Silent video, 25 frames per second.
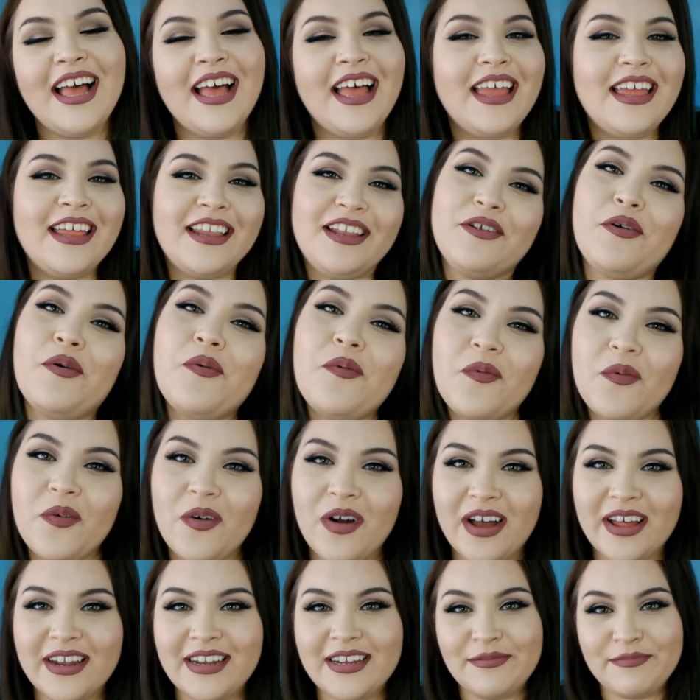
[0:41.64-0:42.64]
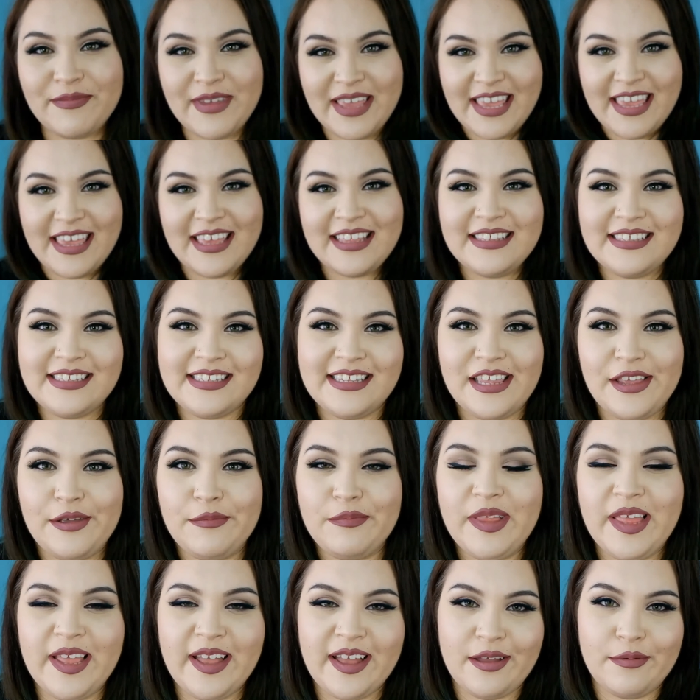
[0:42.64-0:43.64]
I don't want to make it
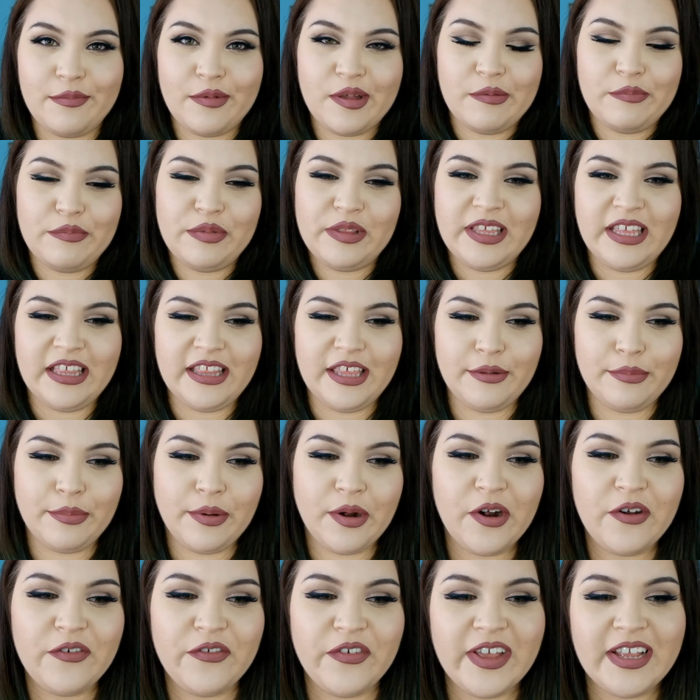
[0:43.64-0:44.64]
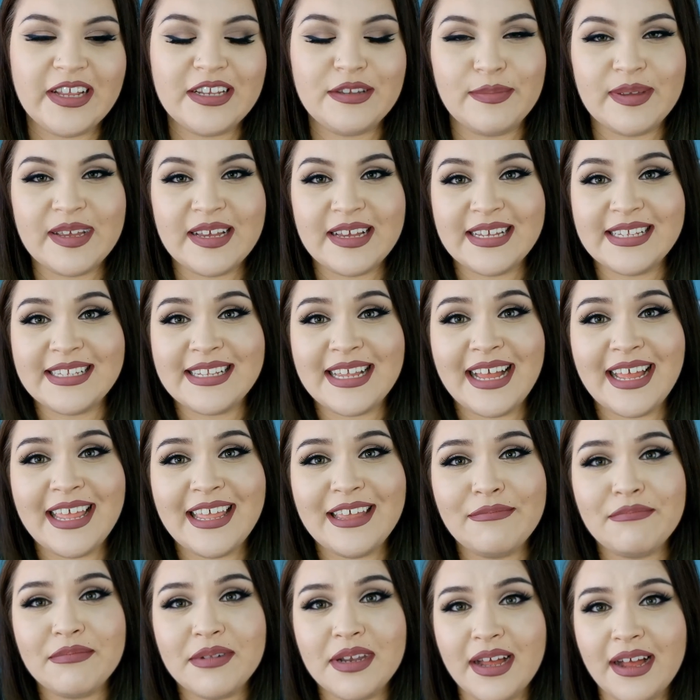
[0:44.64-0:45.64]
seem like I'm completely perfect, because I
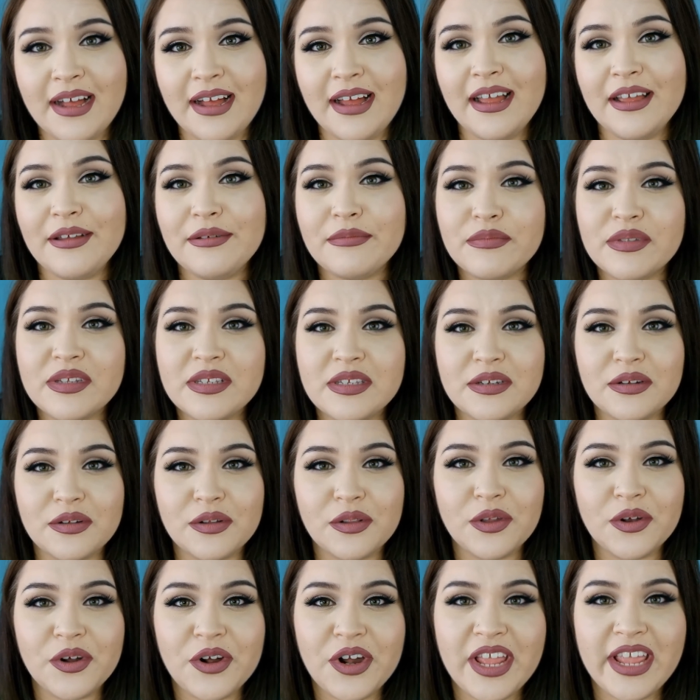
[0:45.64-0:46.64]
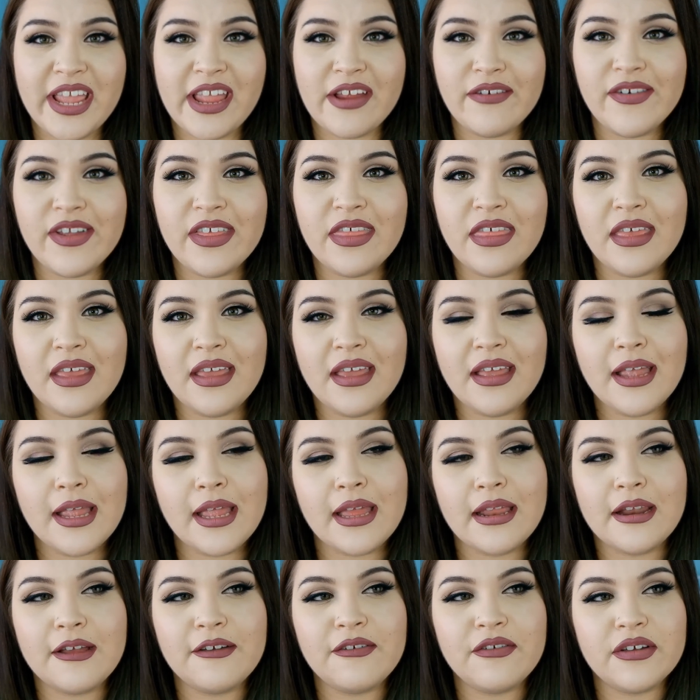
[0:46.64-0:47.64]
am not. I'm still learning everything,
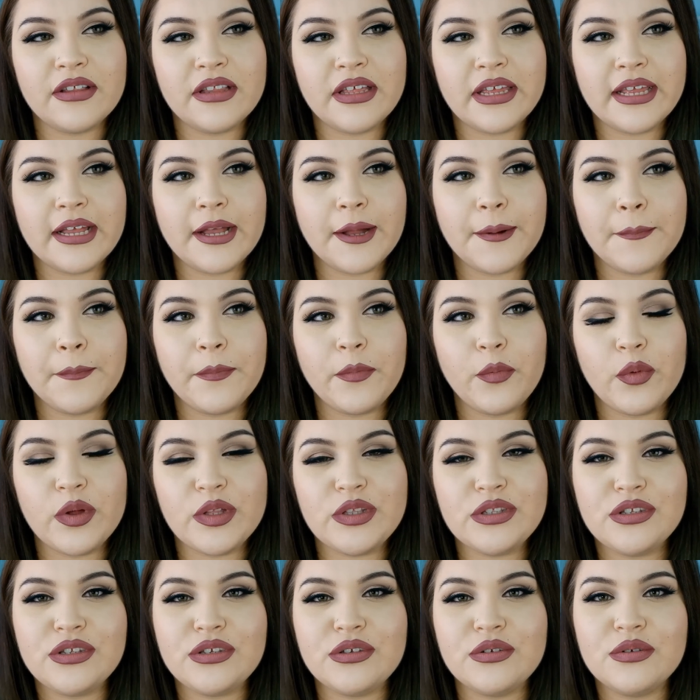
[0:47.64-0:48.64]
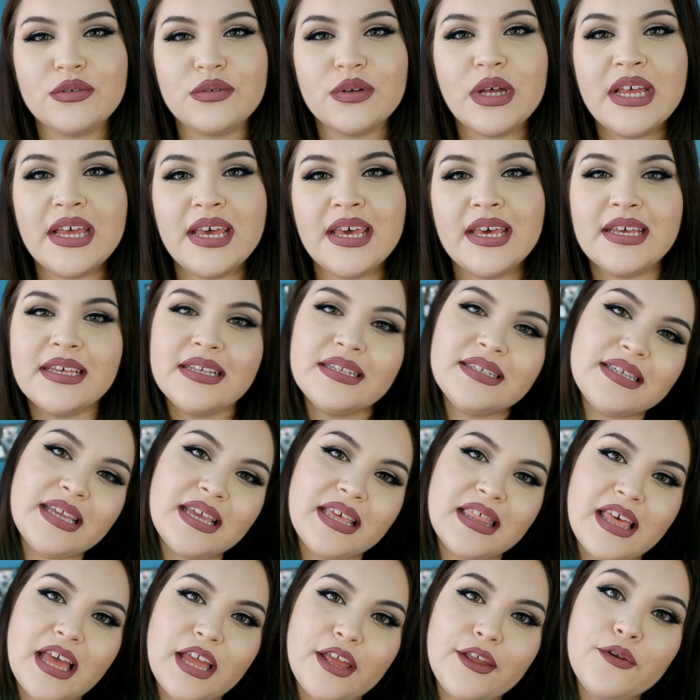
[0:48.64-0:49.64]
and I feel like once you
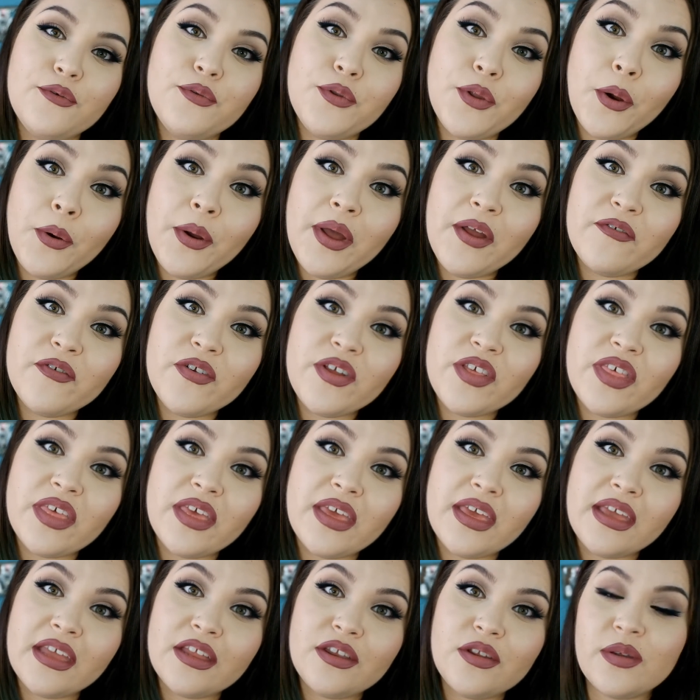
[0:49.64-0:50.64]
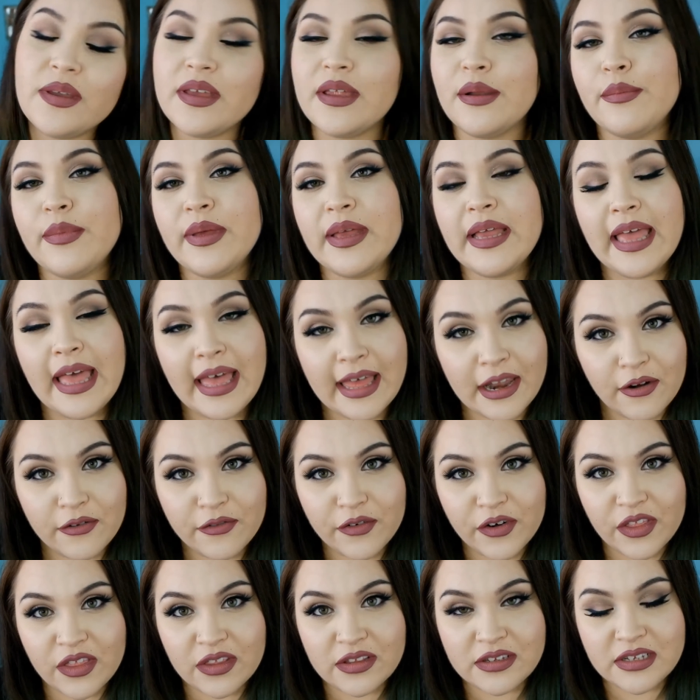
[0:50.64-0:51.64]
say that you know everything and you get a big head
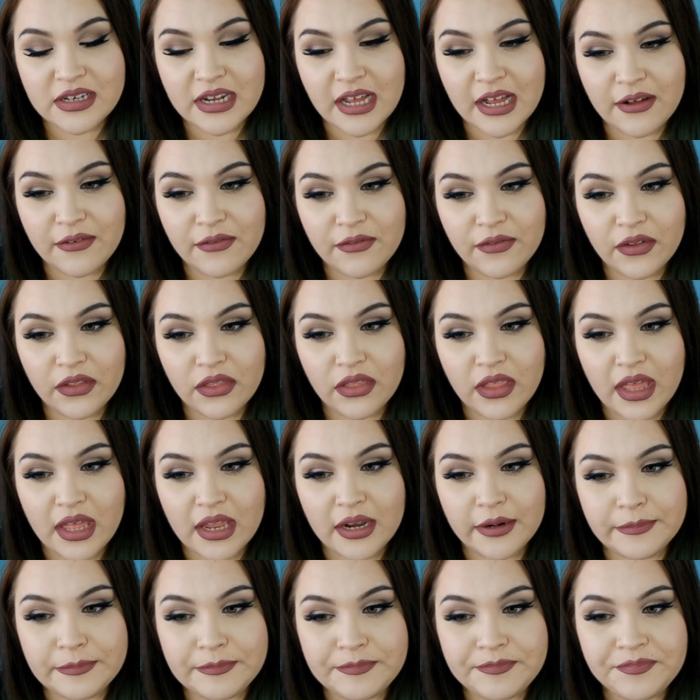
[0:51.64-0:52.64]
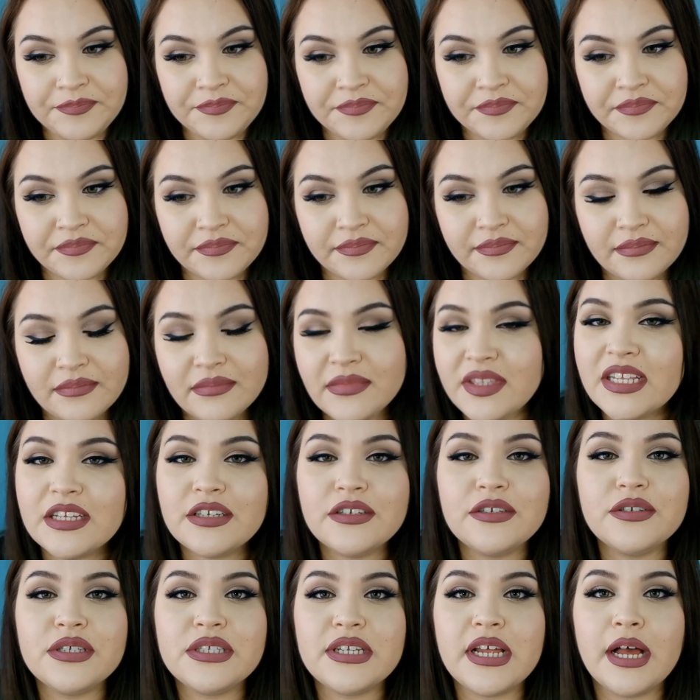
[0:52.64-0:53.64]
over stuff, then
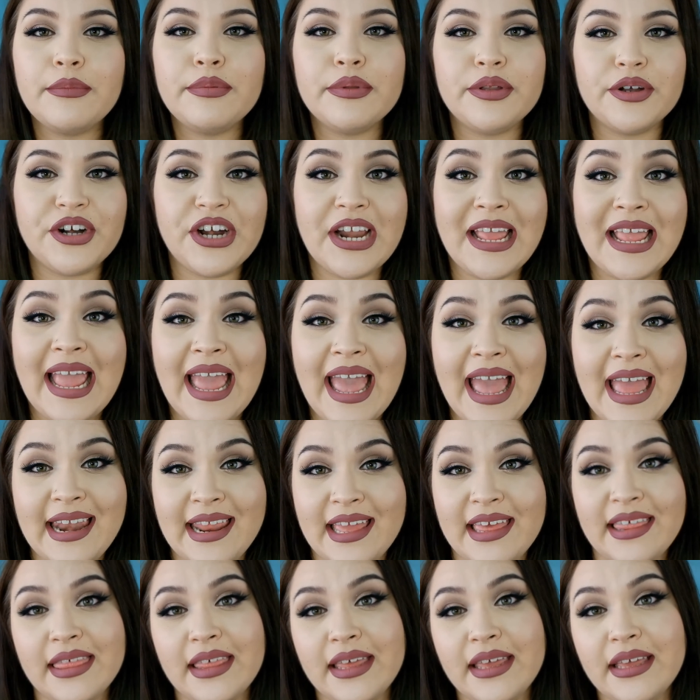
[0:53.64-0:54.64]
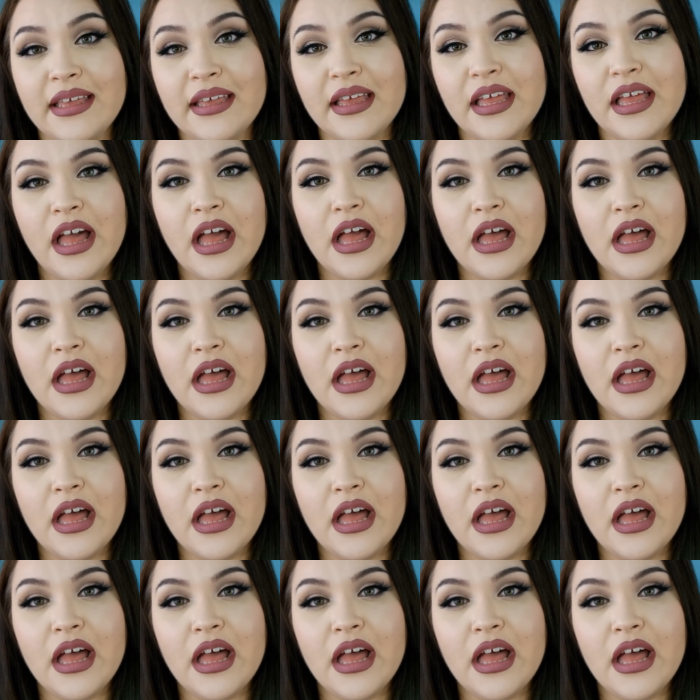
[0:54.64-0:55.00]
you stop learning anything.